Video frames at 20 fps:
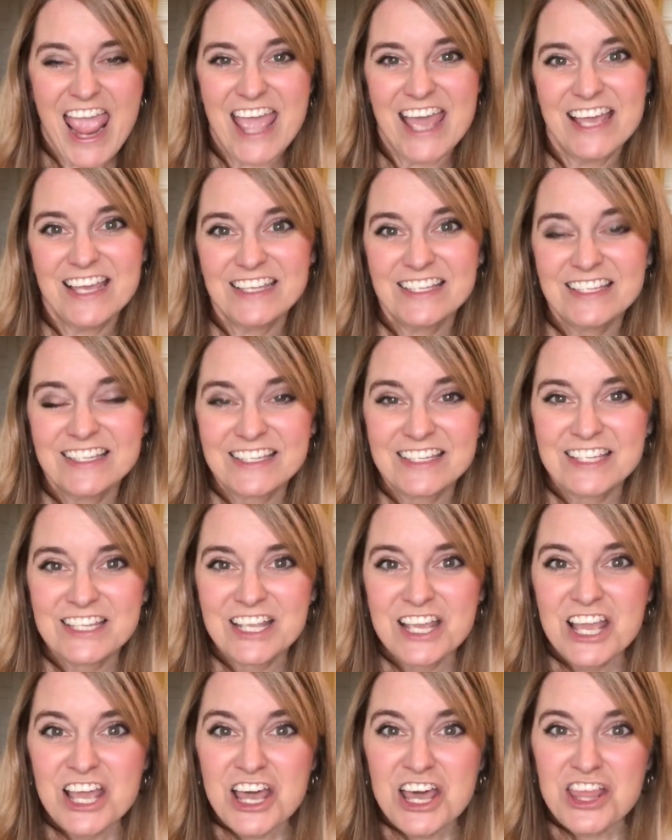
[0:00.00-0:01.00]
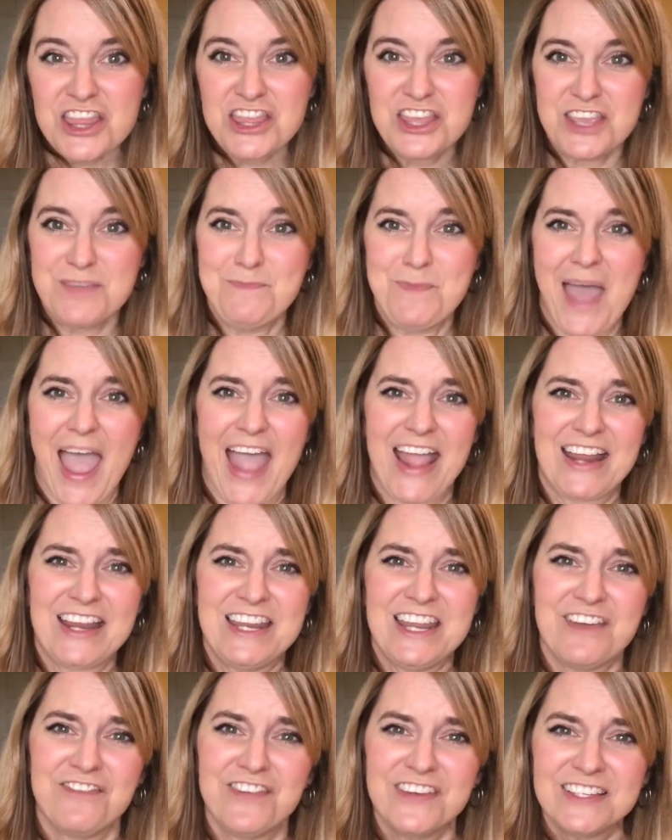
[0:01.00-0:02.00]
is the
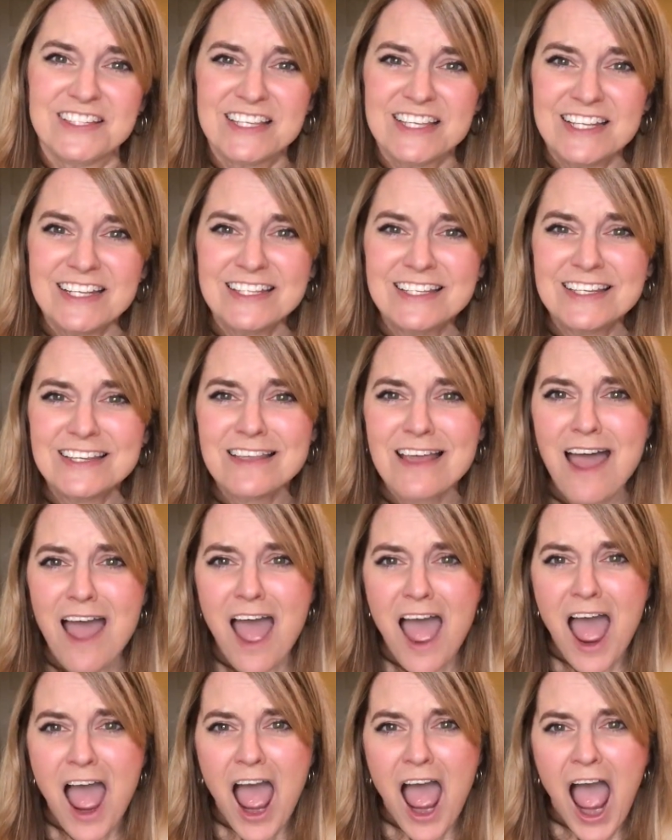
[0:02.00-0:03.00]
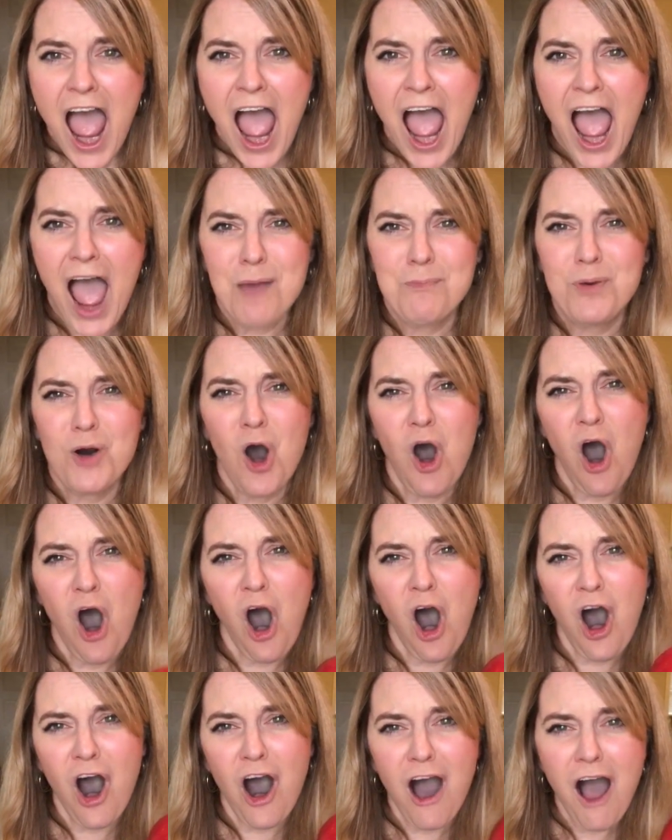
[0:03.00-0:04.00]
magnificent apple.
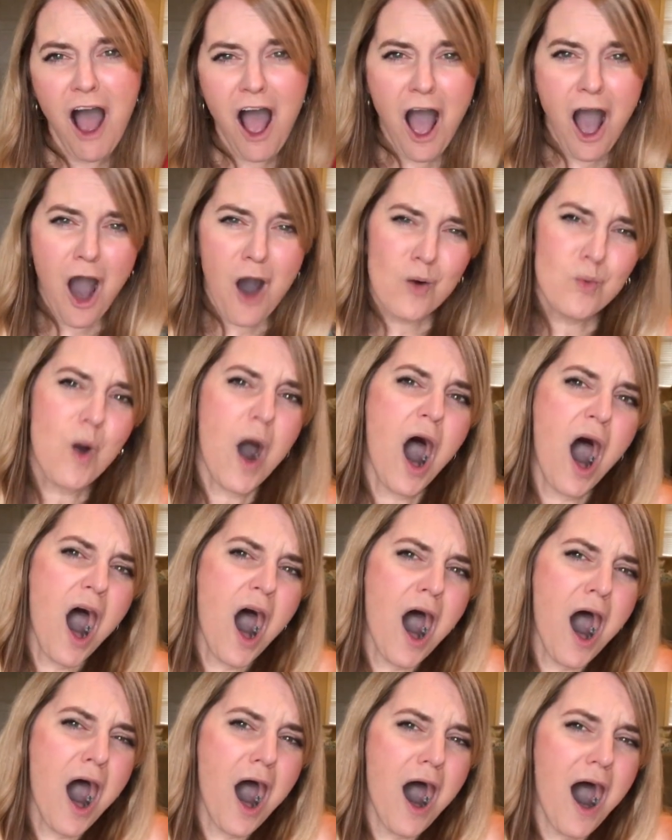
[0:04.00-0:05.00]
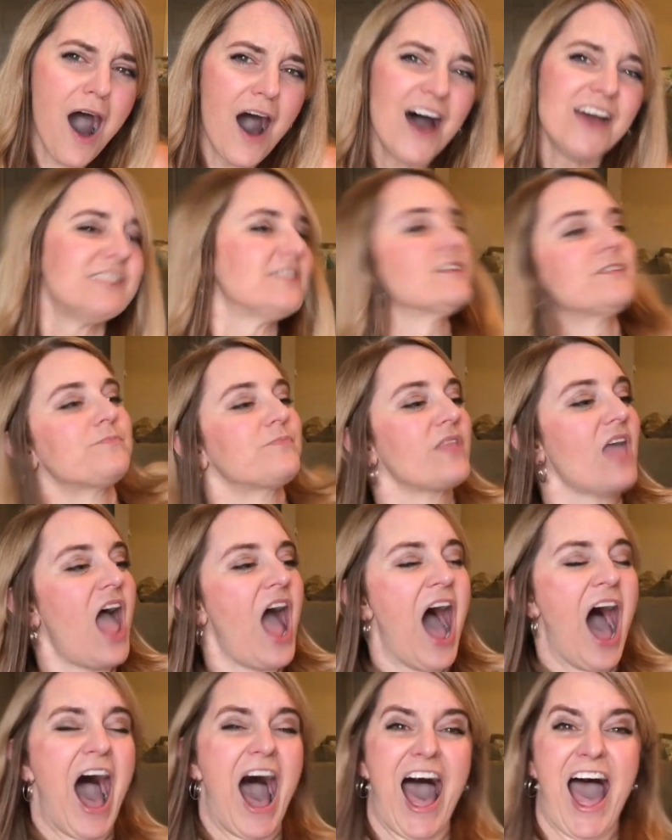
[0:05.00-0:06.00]
Oh,
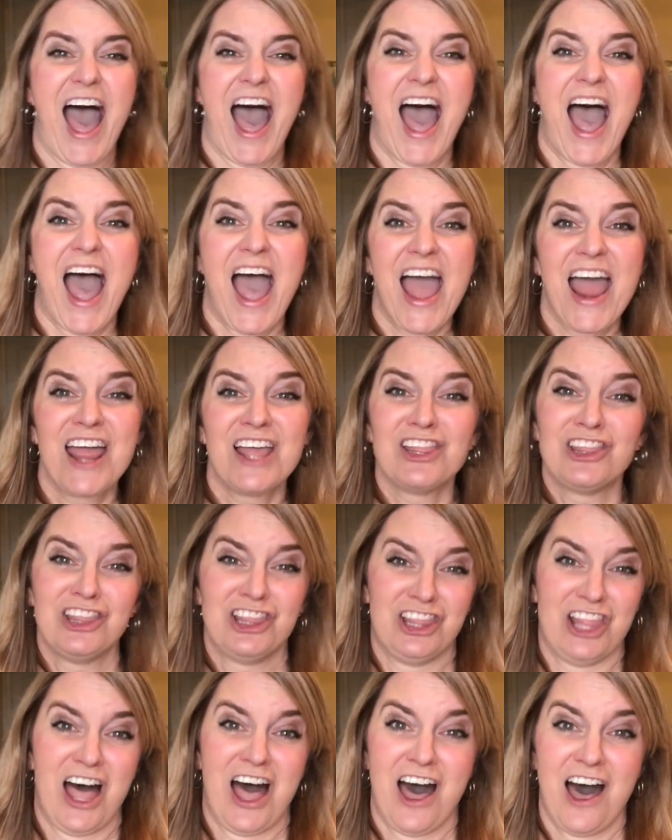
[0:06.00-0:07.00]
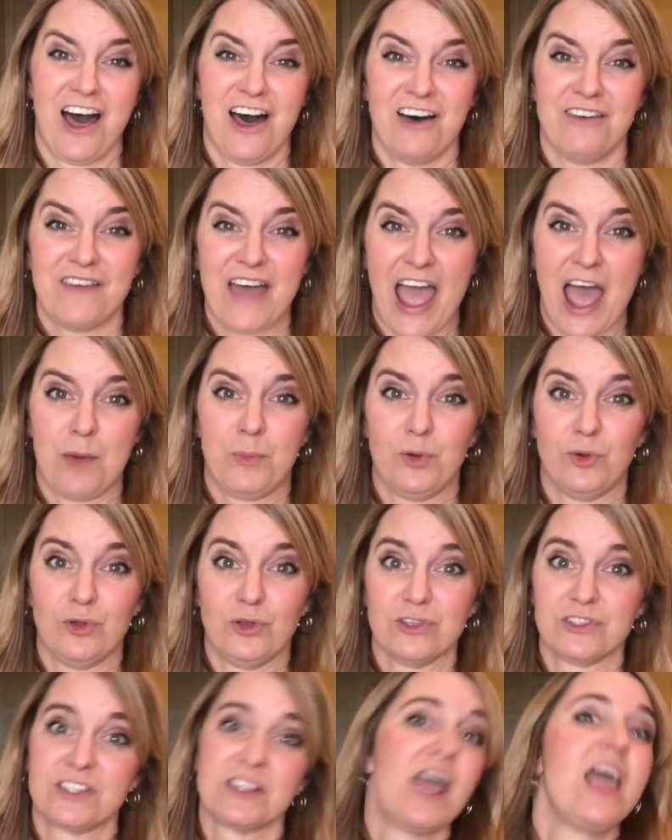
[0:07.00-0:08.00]
I love
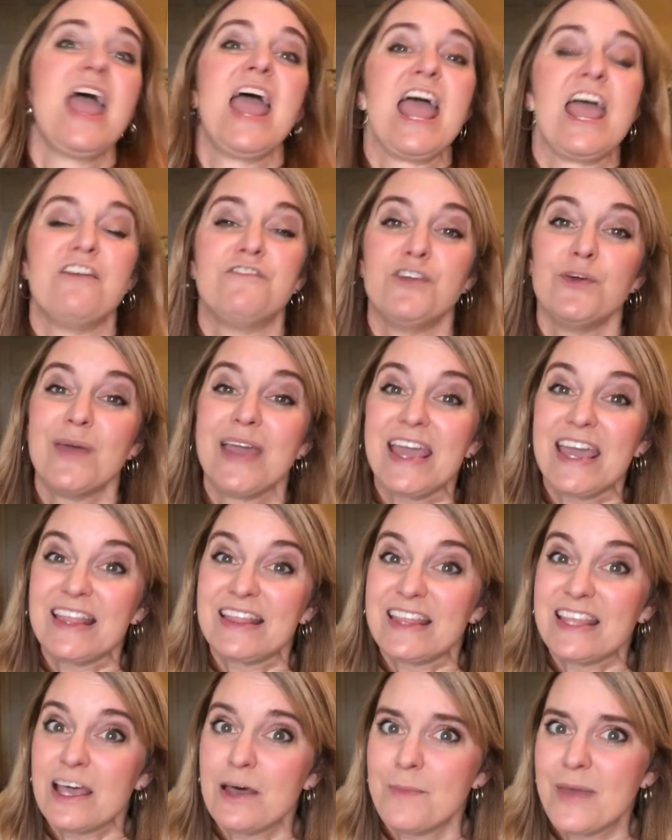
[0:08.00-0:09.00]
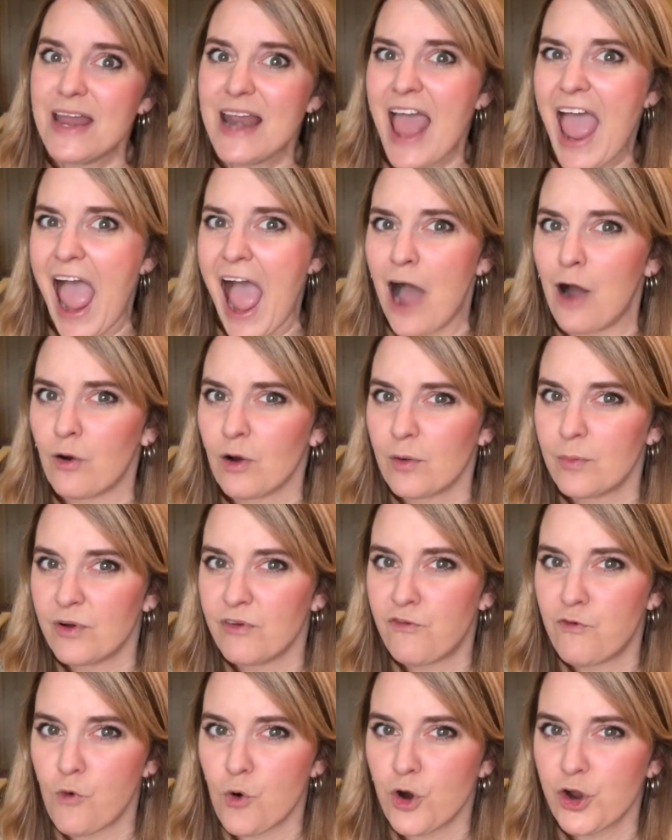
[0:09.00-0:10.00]
apples. If you eat them an hour
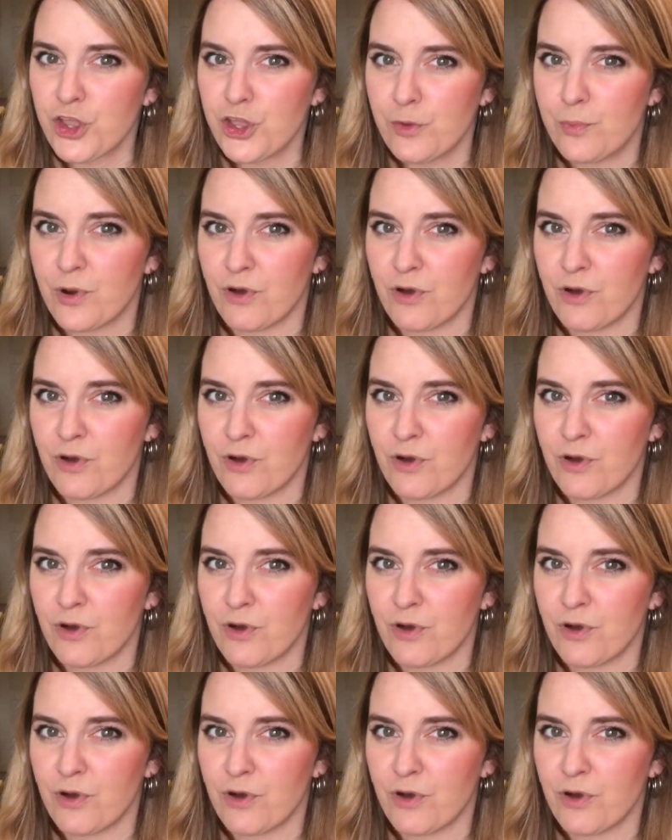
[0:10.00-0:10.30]
before you